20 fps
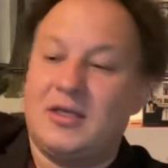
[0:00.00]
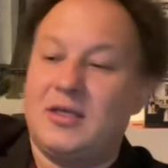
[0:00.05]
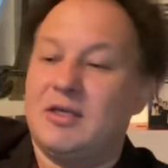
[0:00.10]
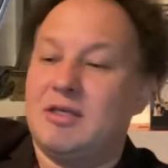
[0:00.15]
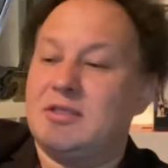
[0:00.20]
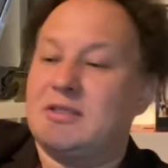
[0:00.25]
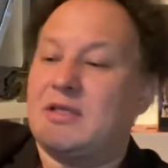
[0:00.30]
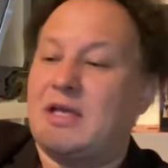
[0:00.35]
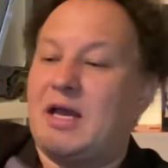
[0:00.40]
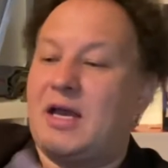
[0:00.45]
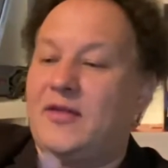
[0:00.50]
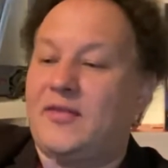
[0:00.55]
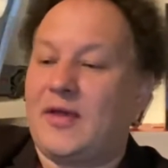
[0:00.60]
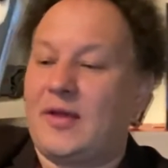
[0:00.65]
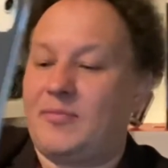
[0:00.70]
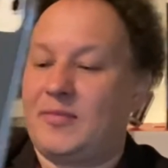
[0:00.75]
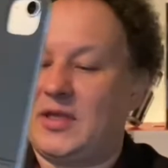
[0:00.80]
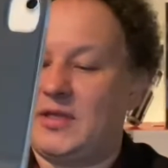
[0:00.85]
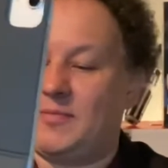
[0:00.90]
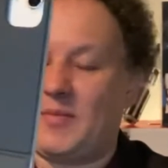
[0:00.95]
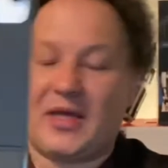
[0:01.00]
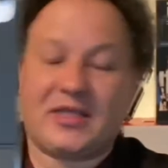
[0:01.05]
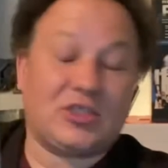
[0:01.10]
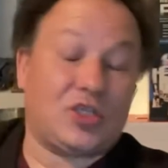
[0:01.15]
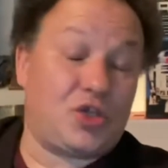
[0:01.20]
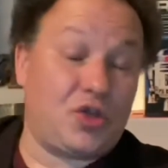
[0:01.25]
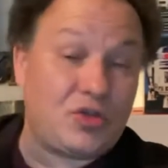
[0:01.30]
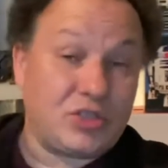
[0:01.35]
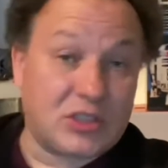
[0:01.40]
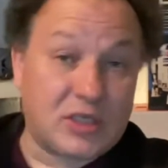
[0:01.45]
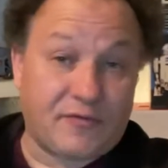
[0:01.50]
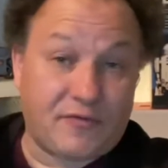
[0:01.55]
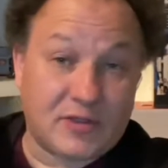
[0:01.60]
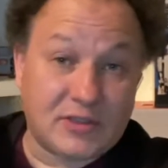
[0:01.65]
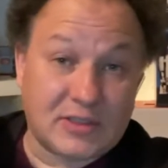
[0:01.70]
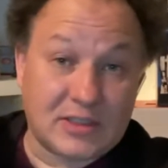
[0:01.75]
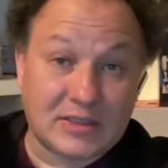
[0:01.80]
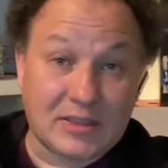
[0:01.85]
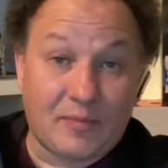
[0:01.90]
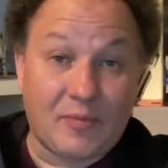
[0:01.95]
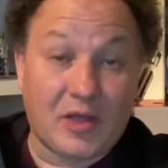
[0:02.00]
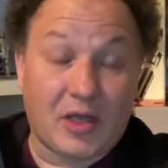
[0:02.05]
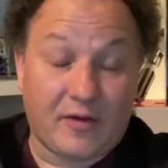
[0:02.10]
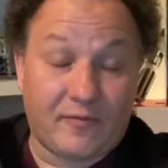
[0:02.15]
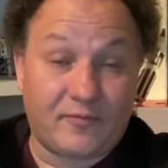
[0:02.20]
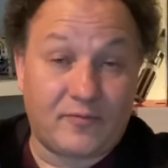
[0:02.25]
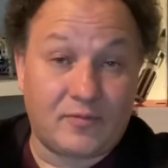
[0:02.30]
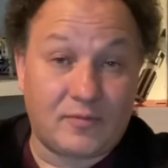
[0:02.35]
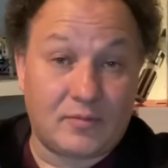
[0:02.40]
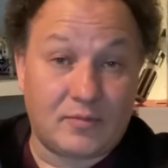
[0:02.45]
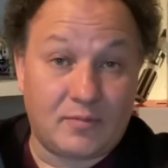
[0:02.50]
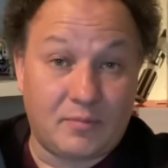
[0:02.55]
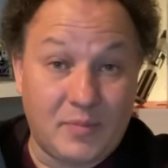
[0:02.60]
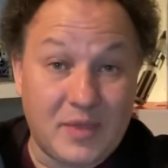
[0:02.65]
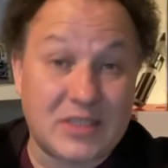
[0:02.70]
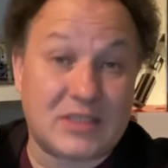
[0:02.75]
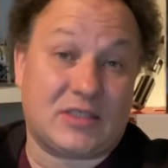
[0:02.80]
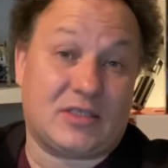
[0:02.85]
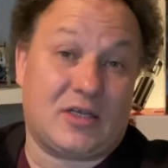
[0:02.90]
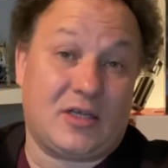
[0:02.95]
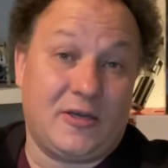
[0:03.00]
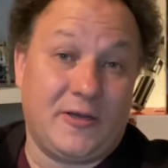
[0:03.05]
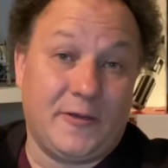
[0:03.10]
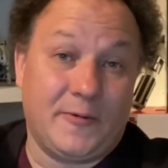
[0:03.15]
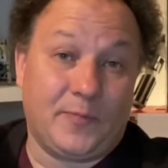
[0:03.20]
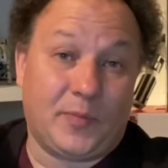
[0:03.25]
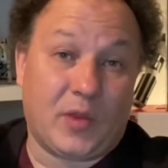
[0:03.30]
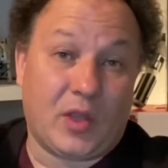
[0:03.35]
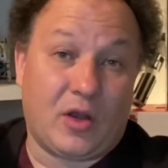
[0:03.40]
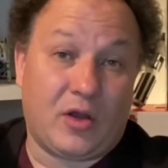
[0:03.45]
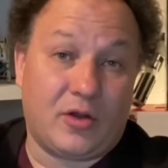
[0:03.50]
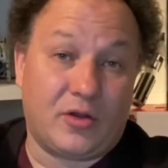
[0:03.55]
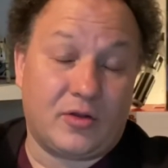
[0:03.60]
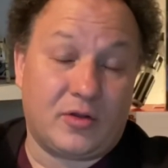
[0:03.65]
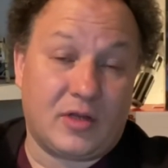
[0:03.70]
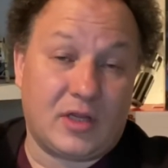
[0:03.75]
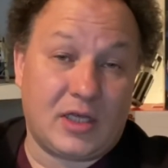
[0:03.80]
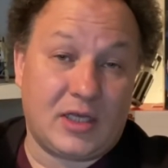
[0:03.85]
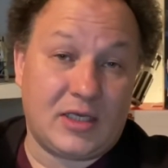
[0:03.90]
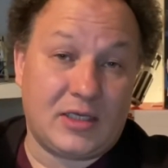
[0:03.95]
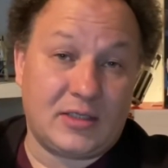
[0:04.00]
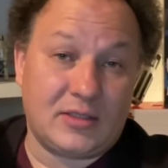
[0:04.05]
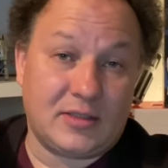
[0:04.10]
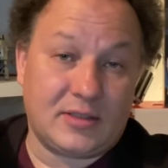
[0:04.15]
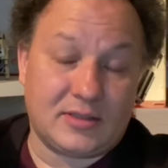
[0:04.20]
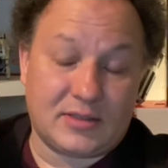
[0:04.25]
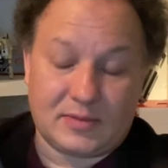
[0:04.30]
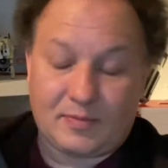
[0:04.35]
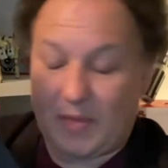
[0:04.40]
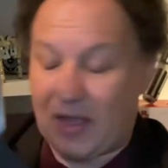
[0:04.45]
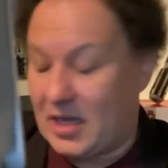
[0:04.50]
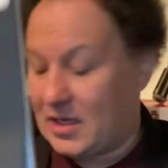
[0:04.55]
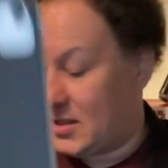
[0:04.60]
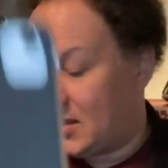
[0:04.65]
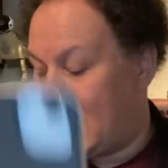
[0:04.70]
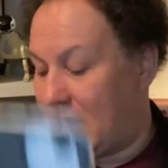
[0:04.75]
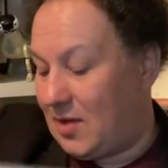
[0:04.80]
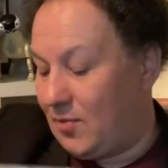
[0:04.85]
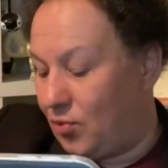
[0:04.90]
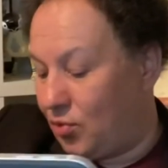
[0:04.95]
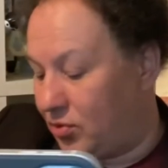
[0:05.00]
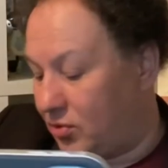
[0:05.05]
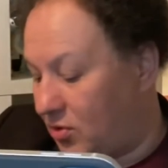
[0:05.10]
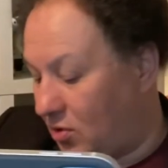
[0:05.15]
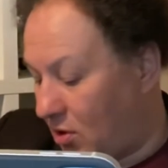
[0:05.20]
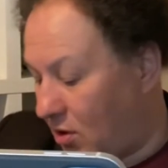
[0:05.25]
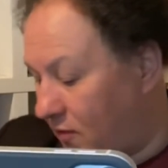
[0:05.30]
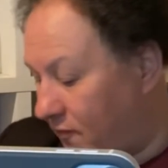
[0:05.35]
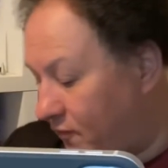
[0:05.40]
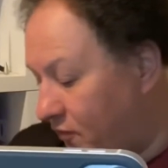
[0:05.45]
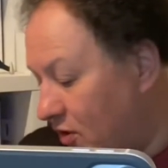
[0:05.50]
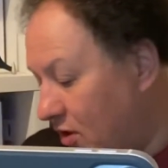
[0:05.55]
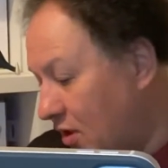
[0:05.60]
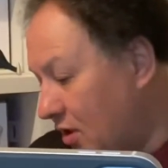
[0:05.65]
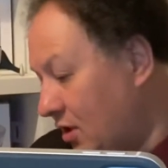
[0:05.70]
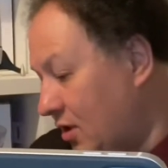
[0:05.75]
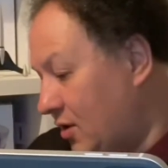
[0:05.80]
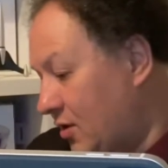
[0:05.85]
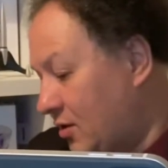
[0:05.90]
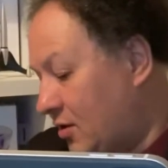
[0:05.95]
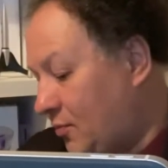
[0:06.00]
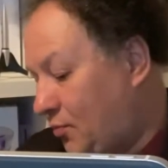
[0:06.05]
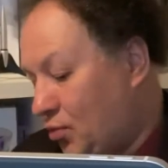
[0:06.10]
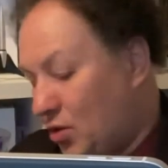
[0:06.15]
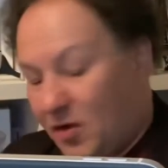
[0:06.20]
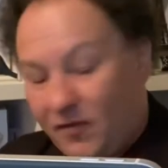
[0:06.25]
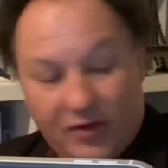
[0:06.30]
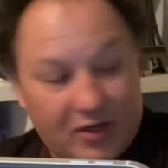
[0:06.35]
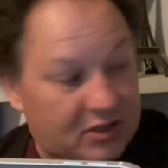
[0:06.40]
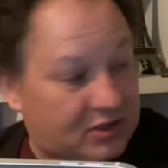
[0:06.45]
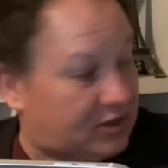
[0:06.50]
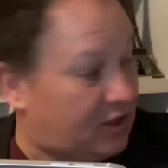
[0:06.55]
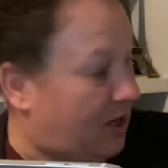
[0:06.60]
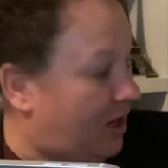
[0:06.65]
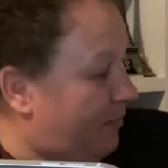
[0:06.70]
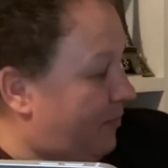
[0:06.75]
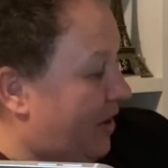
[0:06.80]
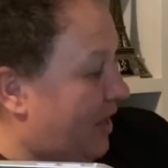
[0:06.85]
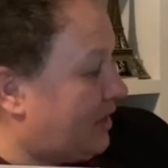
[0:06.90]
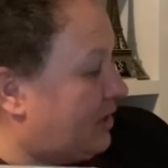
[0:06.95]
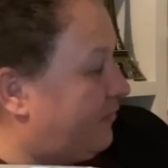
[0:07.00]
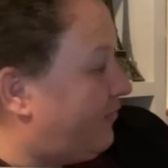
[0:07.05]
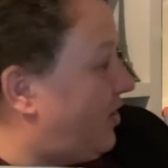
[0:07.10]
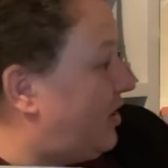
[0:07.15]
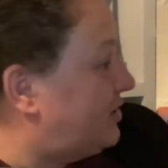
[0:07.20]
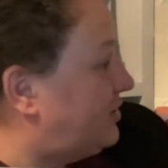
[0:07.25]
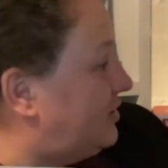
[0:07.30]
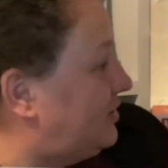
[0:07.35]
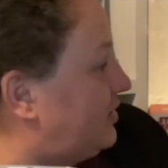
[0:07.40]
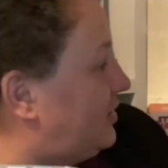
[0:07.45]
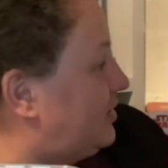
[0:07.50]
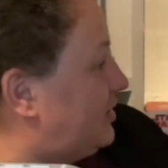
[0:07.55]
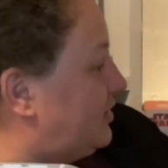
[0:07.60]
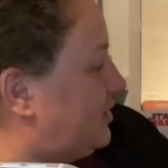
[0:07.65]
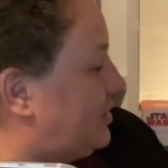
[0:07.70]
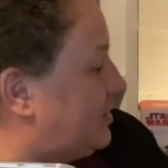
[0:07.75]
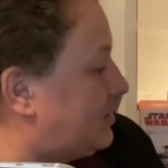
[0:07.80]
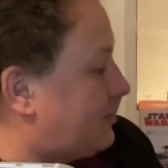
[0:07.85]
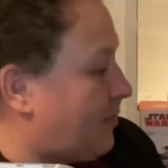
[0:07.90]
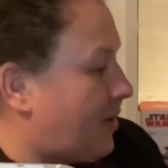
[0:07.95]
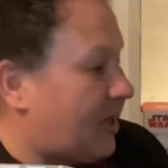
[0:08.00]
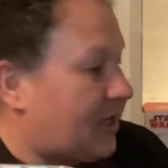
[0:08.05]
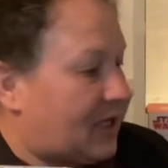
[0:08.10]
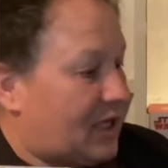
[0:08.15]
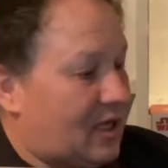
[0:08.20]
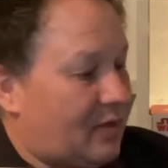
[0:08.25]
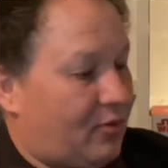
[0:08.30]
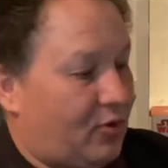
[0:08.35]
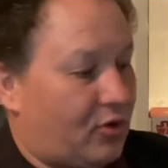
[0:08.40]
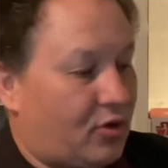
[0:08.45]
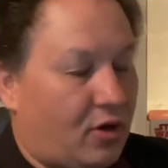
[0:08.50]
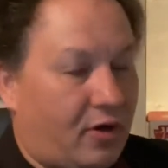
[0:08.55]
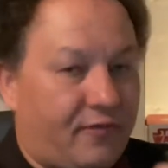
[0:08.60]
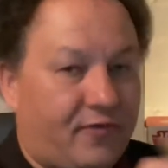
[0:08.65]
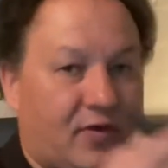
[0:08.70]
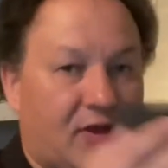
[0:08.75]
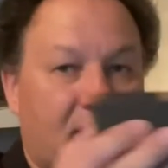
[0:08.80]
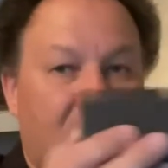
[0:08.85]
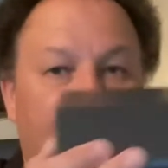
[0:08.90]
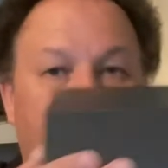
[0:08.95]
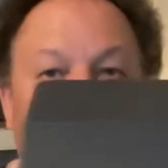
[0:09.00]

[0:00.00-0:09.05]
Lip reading: and it makes a huge difference. It's something I've missed on the smart keyboard of the previous iPad devices. This is the smart keyboard of the